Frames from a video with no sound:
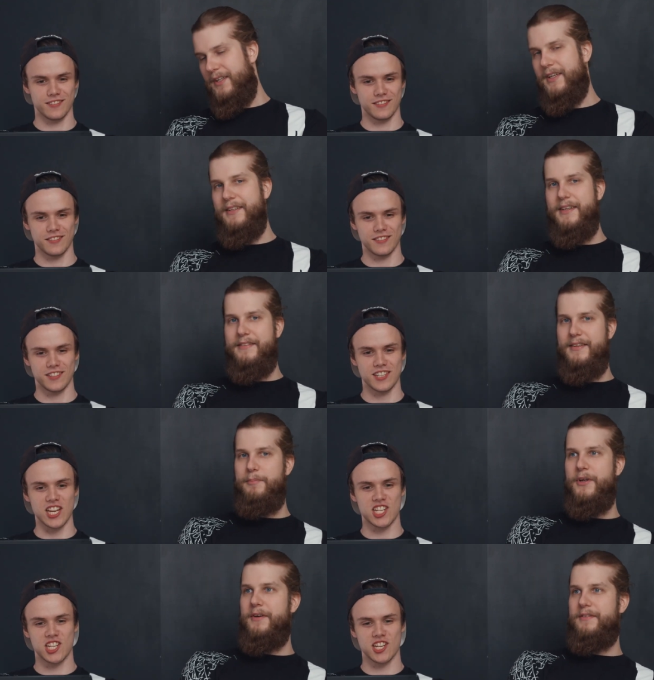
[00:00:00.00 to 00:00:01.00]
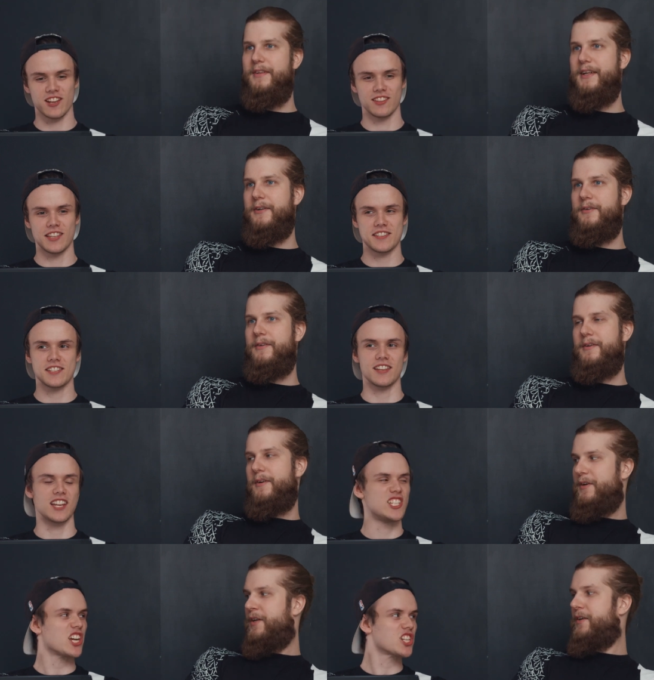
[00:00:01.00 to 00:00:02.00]
Speaker 1: Okay, Jay Z, yes. Beyonce. That's his
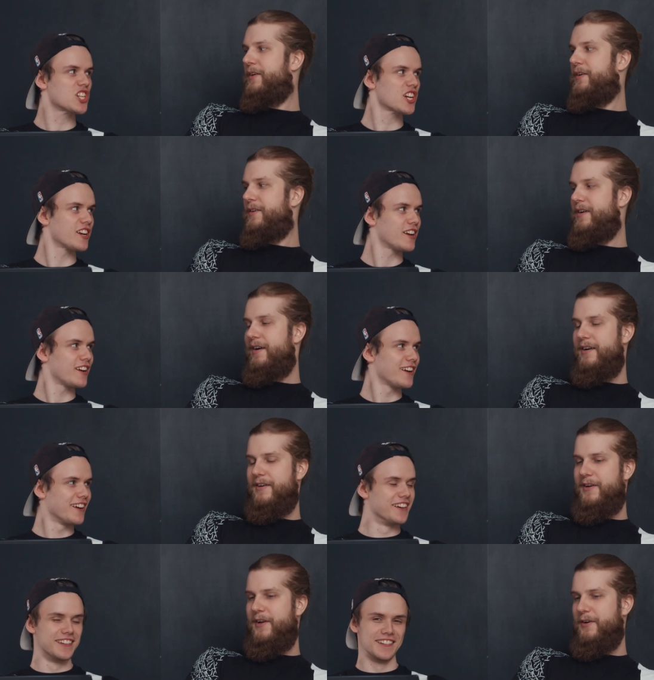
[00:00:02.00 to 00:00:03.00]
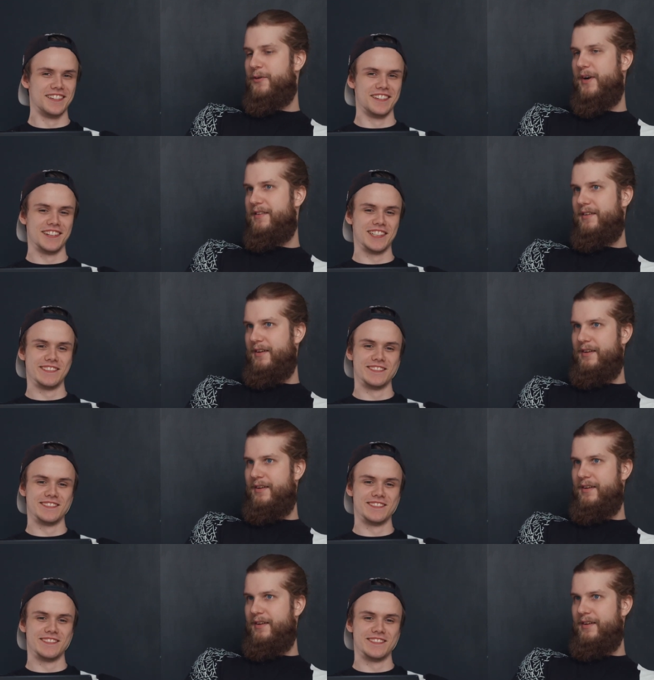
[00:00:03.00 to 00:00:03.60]
thing. Yes. Uh, crazy.